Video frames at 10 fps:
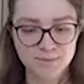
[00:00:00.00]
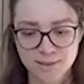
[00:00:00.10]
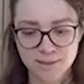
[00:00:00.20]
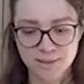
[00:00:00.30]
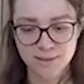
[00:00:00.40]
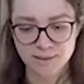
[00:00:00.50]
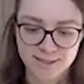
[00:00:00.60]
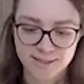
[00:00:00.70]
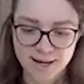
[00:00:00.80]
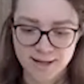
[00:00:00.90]
This comes with the
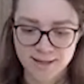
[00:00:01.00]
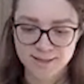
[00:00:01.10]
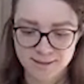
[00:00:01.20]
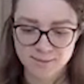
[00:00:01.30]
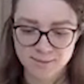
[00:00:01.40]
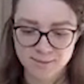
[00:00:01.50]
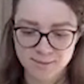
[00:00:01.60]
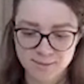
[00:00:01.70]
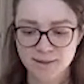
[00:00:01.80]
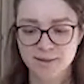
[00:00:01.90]
entire
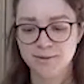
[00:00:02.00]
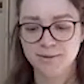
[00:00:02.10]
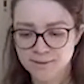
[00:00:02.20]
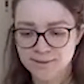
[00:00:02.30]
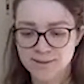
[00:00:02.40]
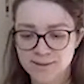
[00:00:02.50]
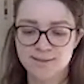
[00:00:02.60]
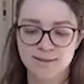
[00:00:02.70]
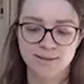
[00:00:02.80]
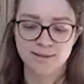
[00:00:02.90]
CI/CD pipeline,
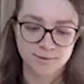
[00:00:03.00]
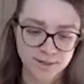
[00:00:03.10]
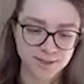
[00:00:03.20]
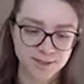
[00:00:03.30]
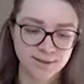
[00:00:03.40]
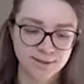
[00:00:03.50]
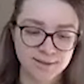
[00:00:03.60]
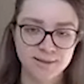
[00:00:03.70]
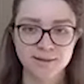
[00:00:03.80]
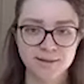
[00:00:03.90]
unit testing,
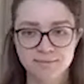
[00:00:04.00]
integration